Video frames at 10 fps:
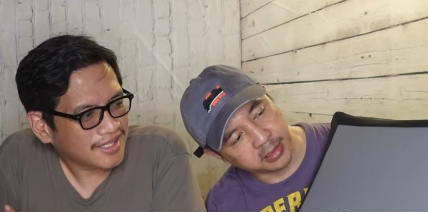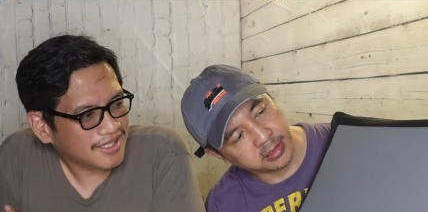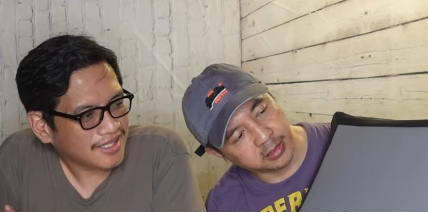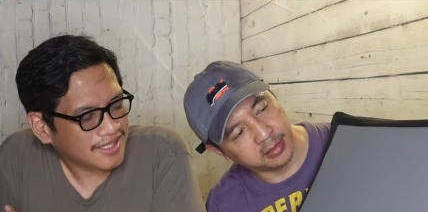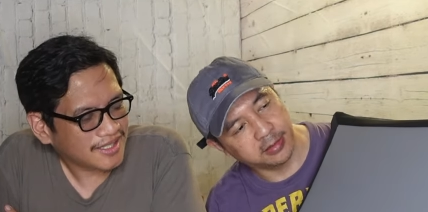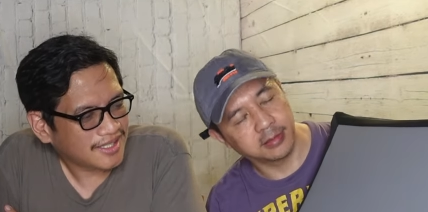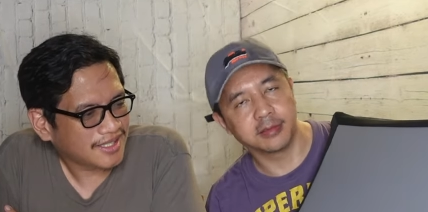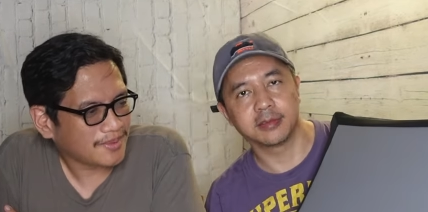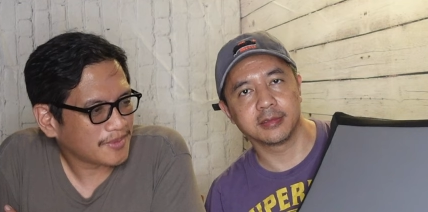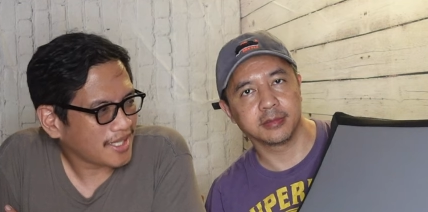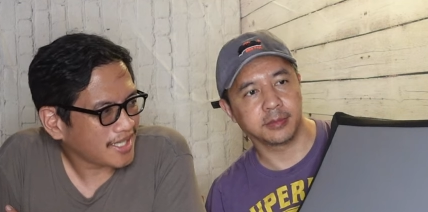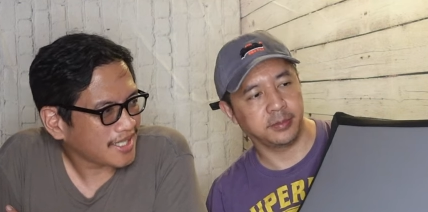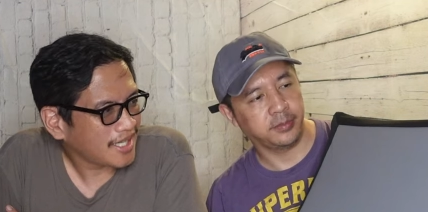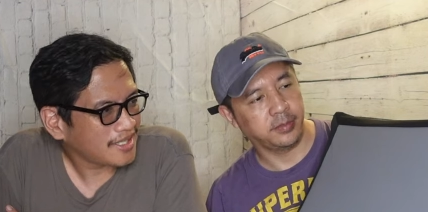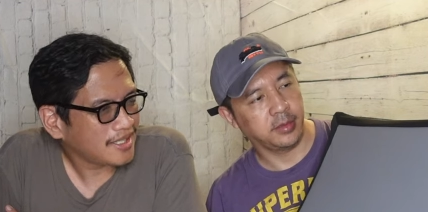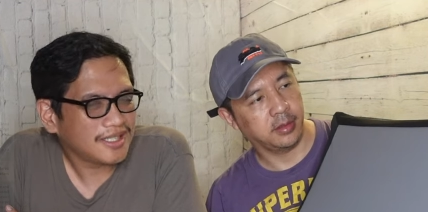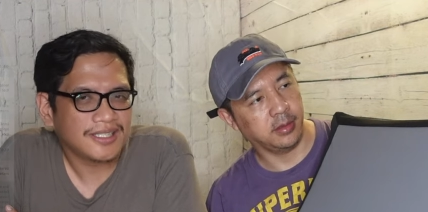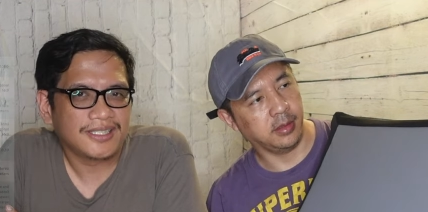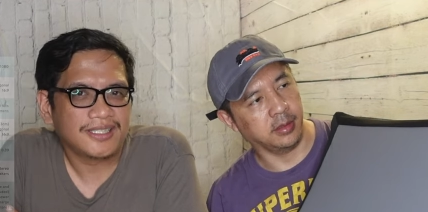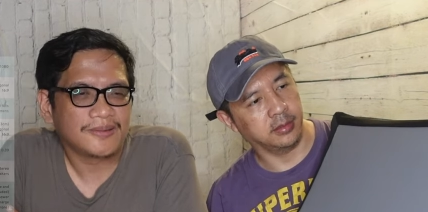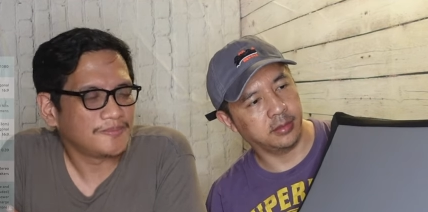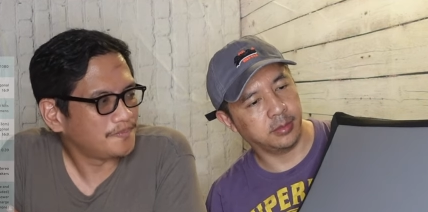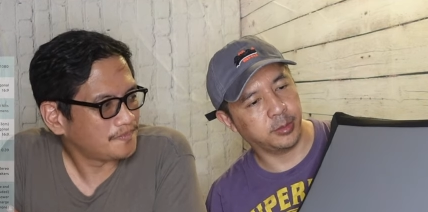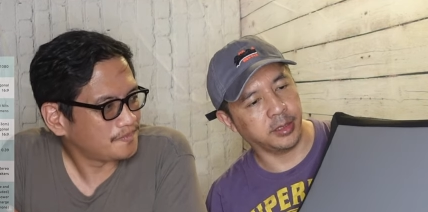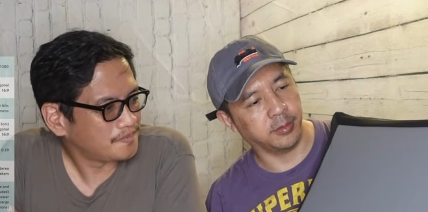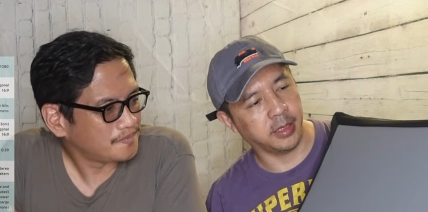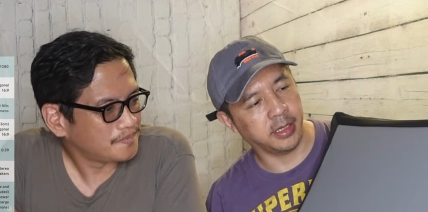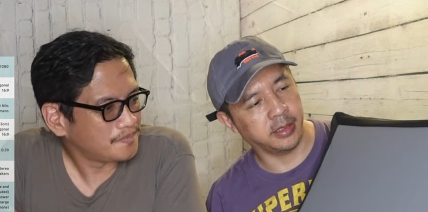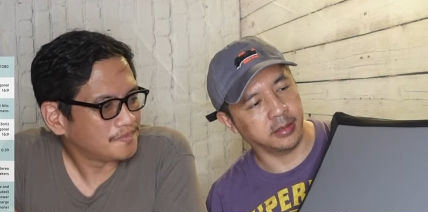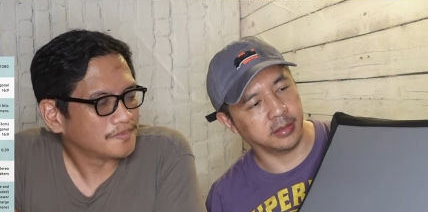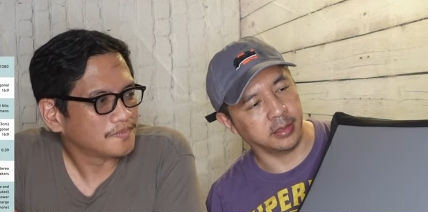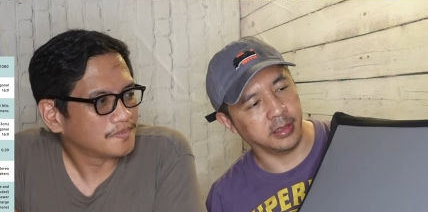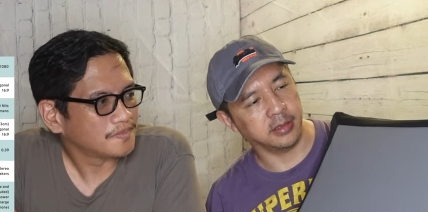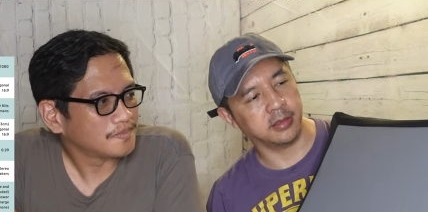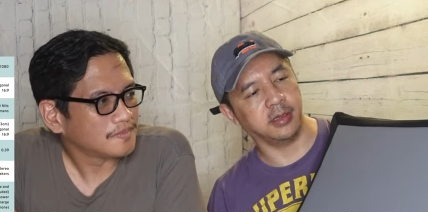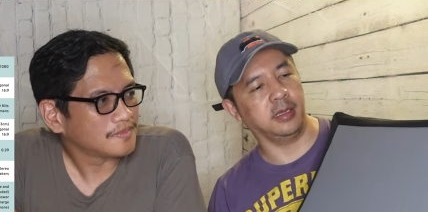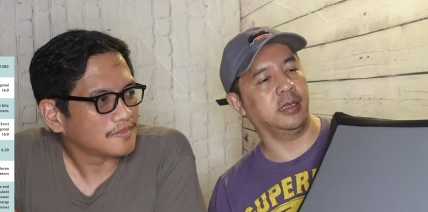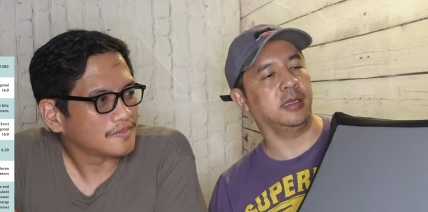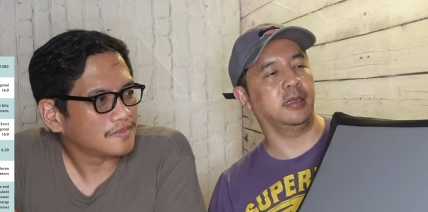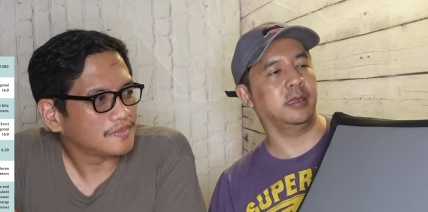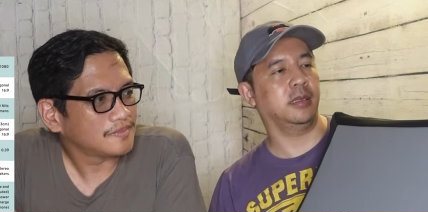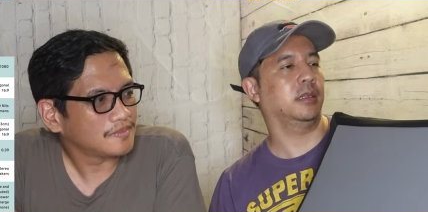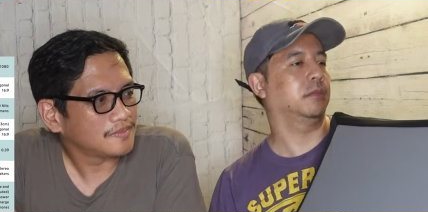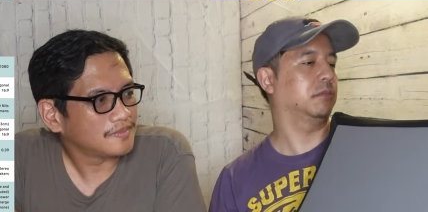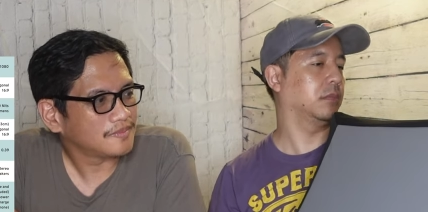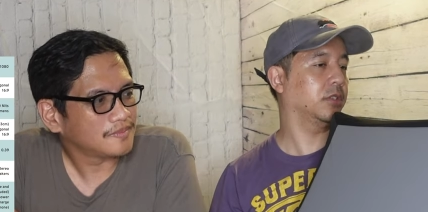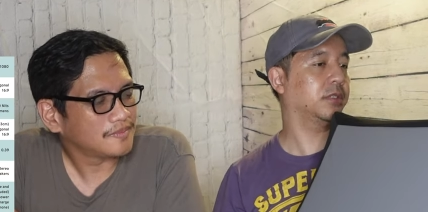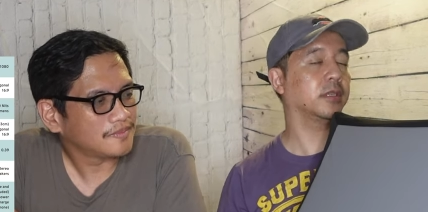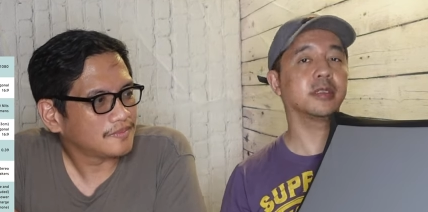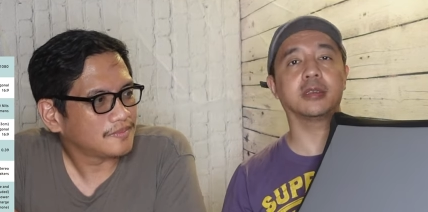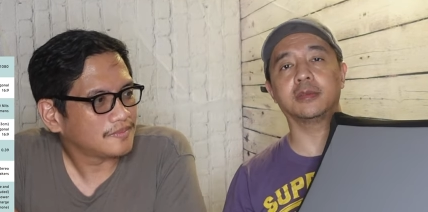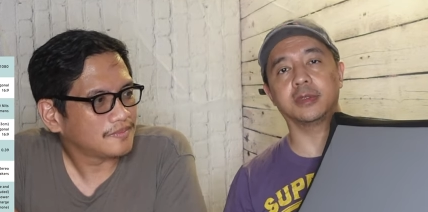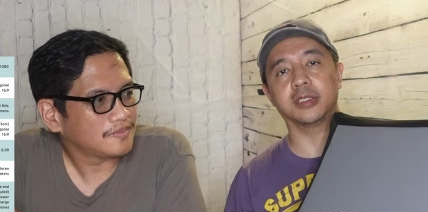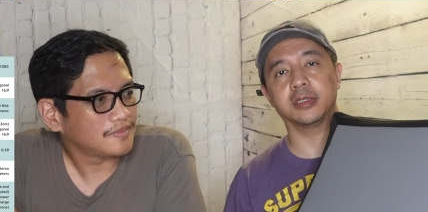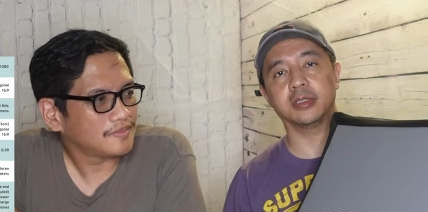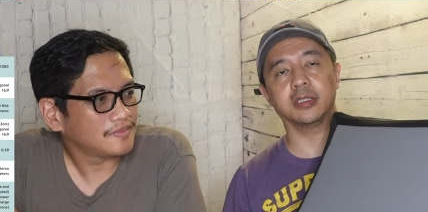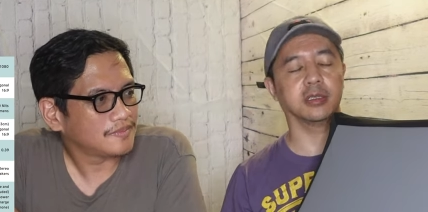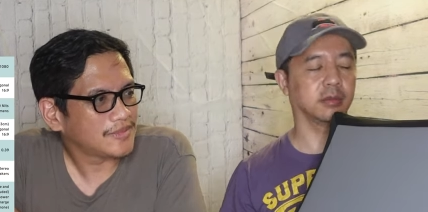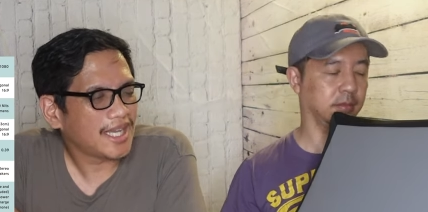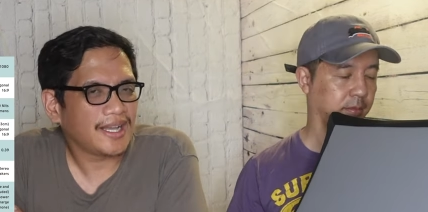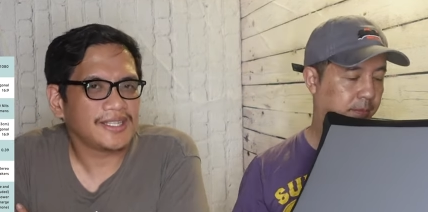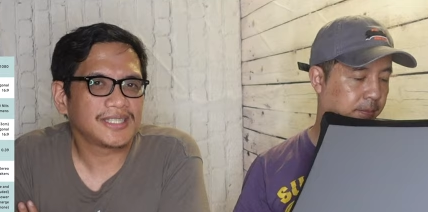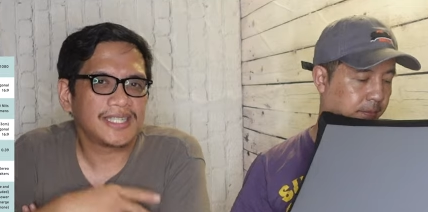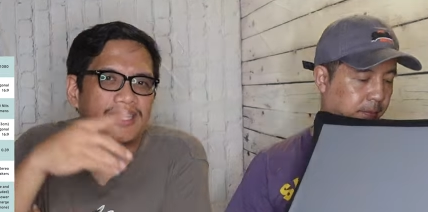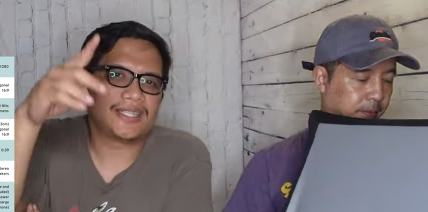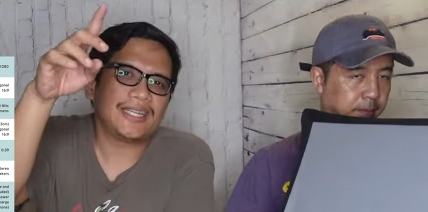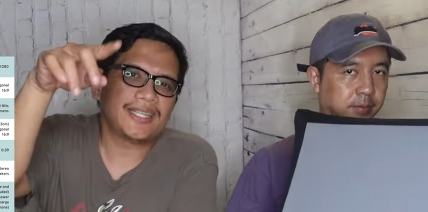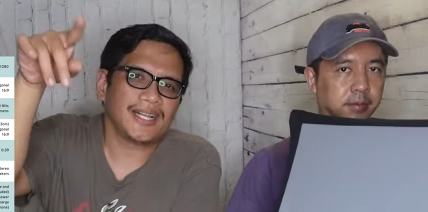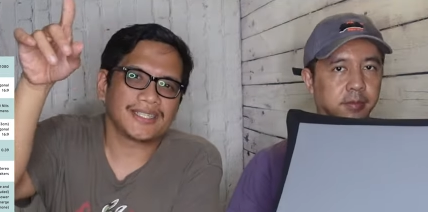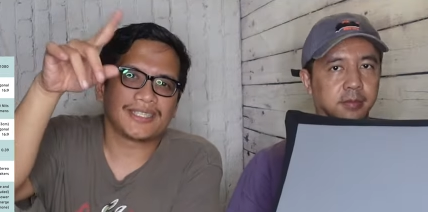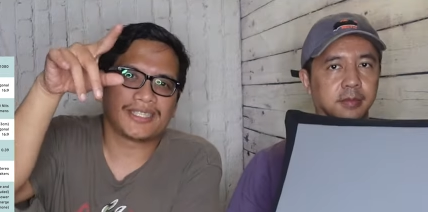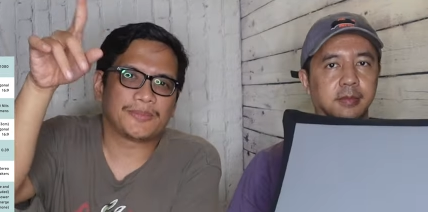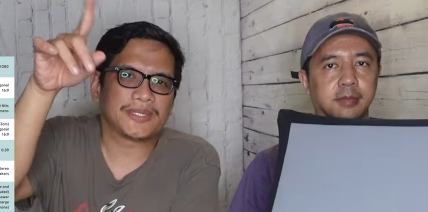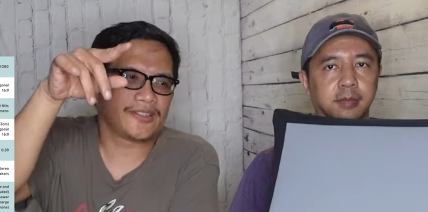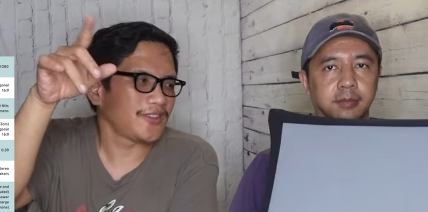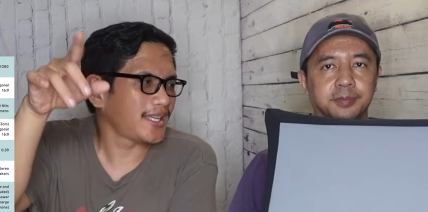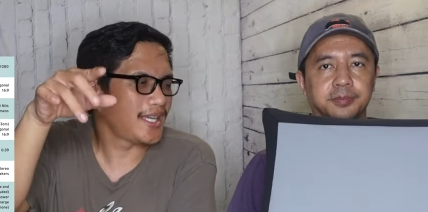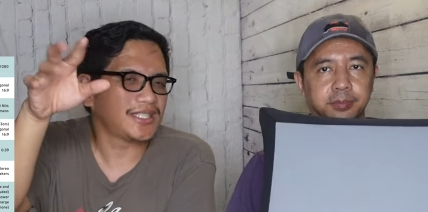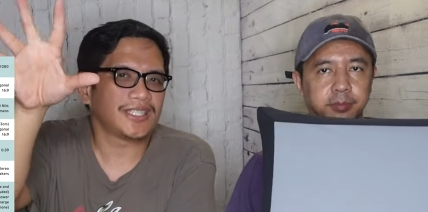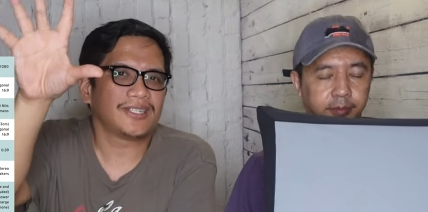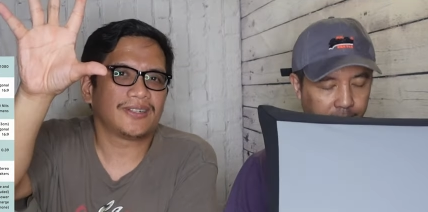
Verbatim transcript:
Speaker 1: inch? Something like that. Yeah, it's pretty wide. It's nice. And uh, looks good so far. So good.
Speaker 2: Yeah, you'll see the details and specification